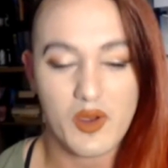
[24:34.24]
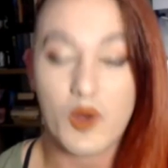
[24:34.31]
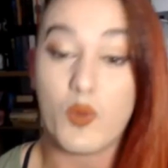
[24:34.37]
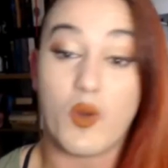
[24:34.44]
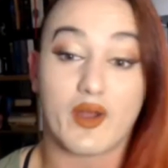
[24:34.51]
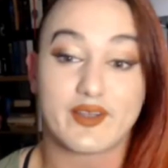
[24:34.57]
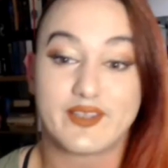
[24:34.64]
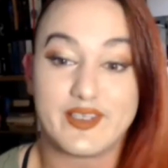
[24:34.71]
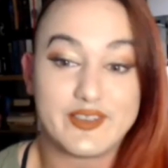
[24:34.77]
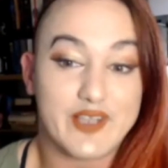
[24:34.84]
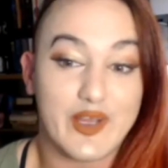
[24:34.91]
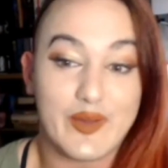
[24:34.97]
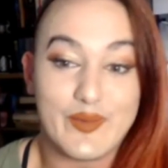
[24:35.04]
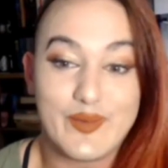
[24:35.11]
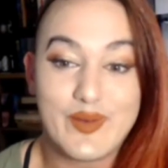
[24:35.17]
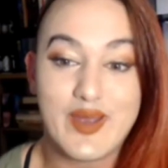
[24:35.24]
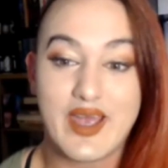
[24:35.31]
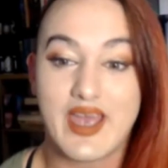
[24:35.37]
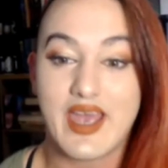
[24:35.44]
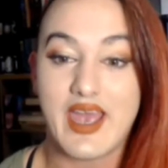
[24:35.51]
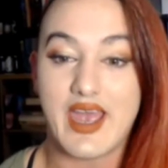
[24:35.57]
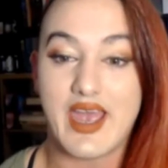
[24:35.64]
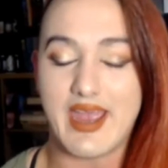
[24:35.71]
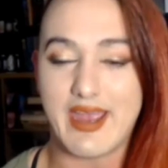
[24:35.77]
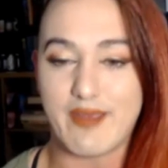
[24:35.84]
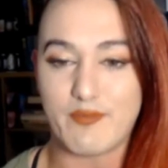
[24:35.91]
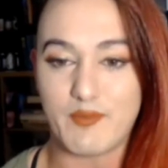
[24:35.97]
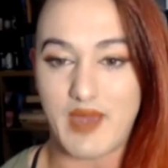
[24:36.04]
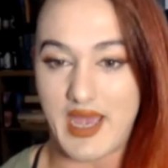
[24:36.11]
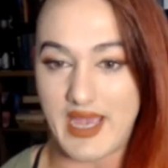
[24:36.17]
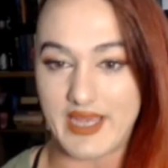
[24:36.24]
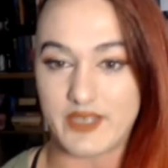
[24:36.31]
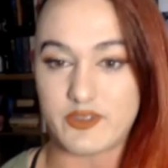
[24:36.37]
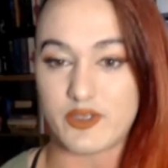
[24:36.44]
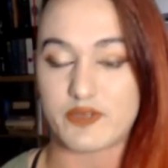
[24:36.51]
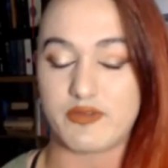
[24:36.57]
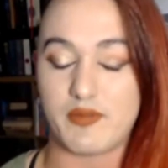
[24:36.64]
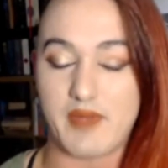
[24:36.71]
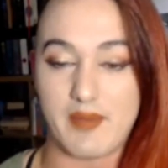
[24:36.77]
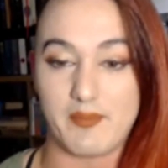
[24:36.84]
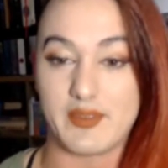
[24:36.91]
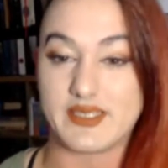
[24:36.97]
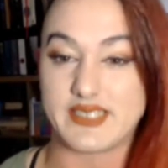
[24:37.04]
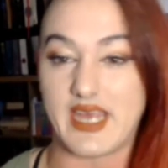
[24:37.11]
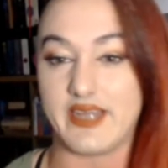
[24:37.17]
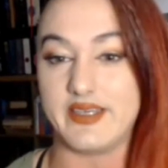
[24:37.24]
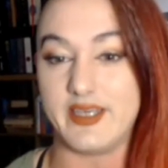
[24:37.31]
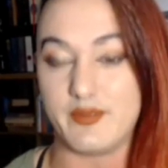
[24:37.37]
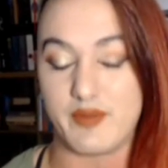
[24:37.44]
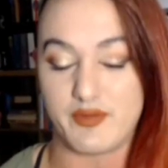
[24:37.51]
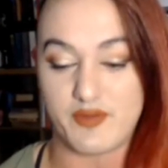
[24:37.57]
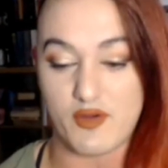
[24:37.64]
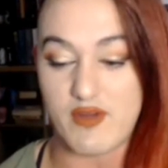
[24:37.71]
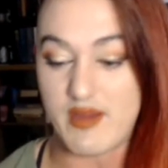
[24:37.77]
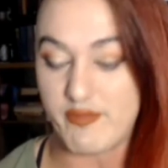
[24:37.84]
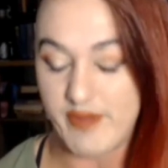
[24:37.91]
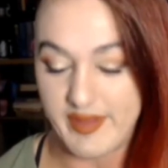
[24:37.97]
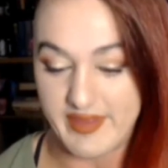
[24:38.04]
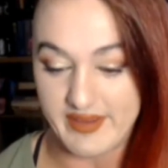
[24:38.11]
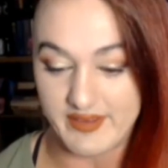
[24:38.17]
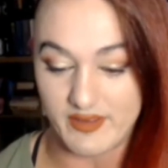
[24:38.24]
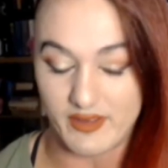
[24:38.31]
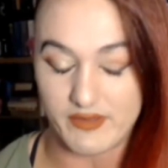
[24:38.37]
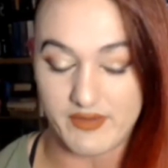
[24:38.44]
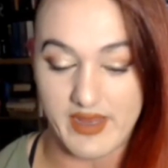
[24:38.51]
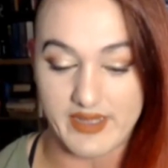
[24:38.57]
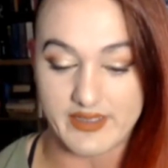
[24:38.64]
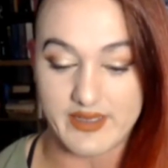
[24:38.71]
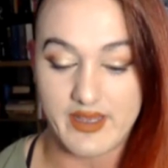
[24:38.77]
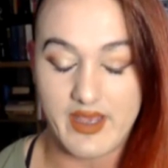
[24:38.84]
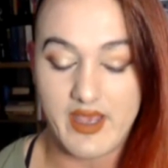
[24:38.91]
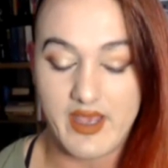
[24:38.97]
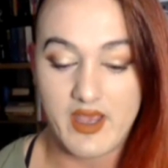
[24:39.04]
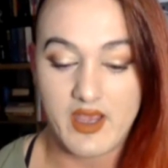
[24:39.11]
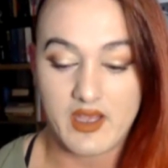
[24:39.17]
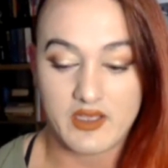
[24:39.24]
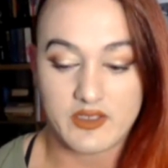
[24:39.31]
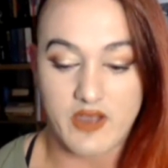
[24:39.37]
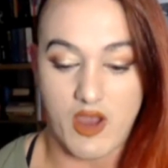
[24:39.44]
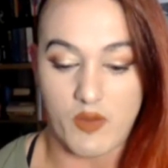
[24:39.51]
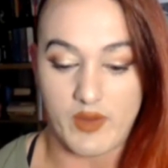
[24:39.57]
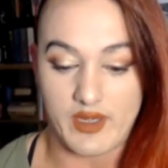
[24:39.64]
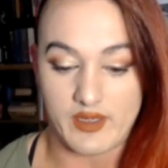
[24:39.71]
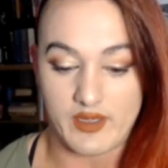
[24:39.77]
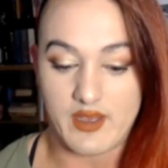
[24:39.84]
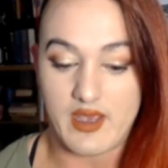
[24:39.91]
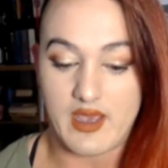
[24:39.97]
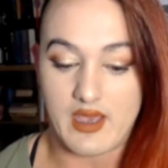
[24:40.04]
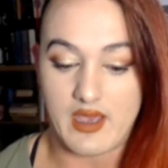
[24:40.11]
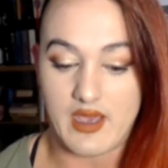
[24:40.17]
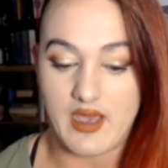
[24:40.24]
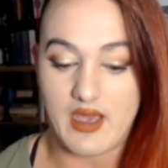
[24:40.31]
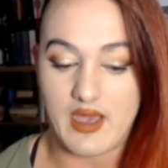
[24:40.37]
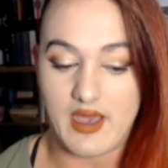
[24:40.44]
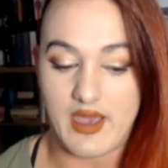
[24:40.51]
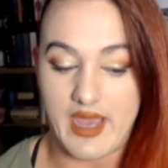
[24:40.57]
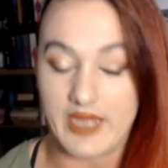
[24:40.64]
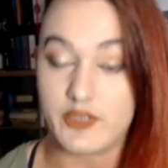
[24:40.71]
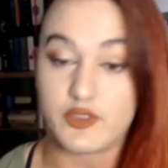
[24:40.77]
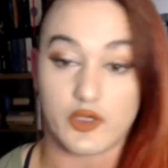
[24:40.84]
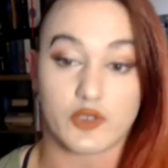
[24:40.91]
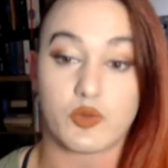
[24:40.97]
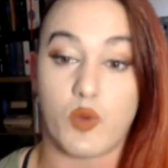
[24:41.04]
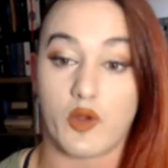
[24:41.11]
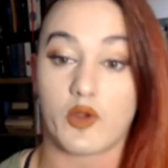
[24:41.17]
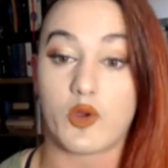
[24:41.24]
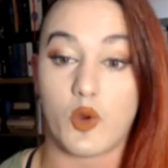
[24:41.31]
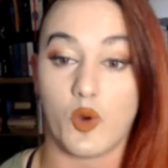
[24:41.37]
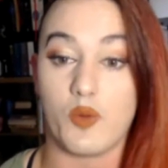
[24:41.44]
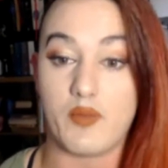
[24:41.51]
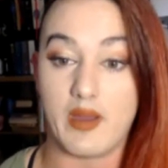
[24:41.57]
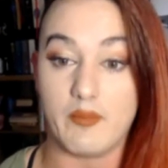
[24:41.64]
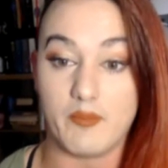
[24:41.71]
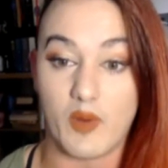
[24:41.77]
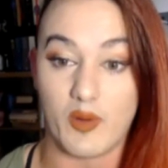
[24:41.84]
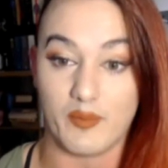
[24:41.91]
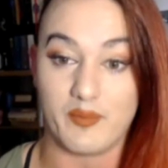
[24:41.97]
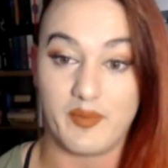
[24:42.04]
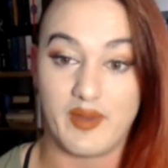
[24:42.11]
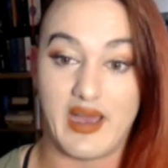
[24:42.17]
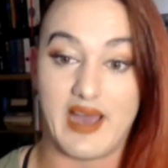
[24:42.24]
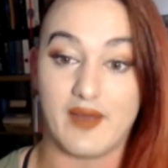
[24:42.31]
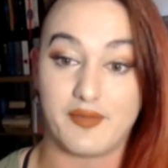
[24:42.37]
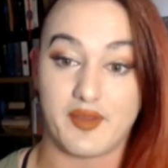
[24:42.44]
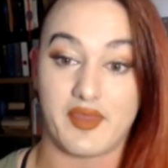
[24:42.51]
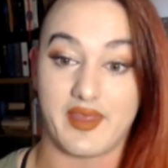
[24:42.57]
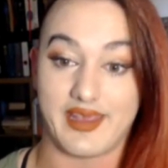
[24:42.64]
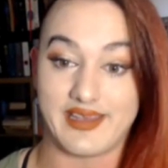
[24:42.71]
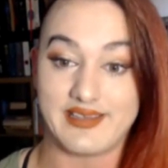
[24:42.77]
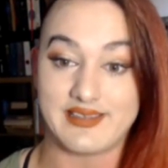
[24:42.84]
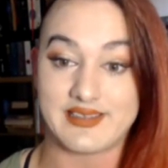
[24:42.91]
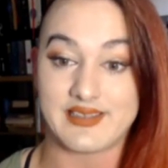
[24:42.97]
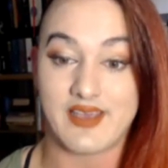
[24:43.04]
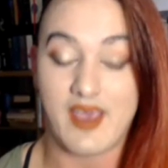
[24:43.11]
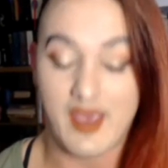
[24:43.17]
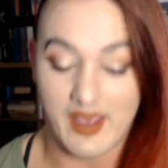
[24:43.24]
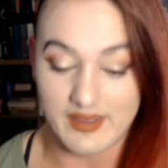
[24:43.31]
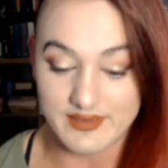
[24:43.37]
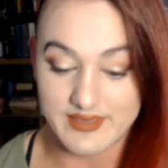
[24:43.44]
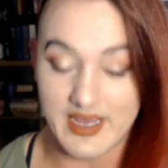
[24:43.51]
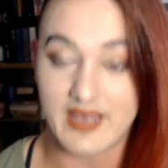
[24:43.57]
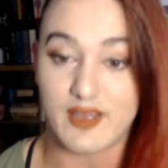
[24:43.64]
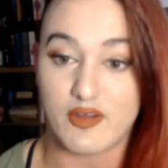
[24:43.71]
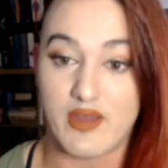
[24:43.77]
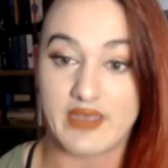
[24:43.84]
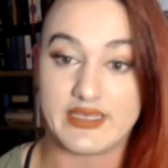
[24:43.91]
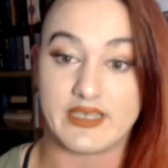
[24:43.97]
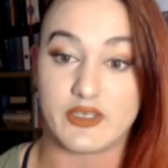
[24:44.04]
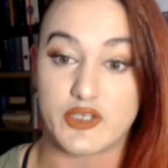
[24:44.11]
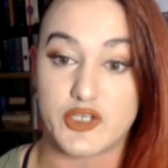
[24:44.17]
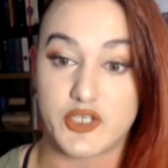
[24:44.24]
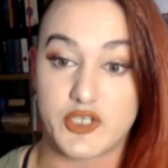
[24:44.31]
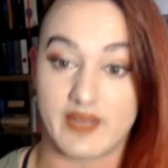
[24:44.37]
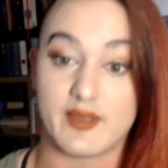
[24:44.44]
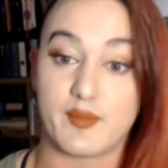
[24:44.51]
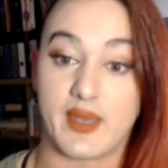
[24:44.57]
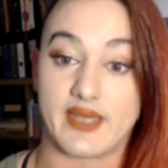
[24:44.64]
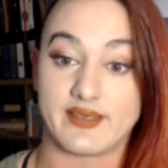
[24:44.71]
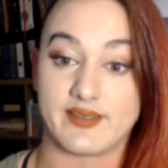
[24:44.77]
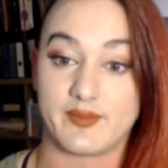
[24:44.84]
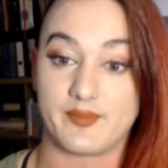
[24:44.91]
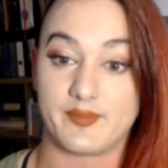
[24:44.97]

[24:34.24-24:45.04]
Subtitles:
what to do. I just remember standing before every single event going, I just want to call my mum after this and tell her I didn't shit the bed.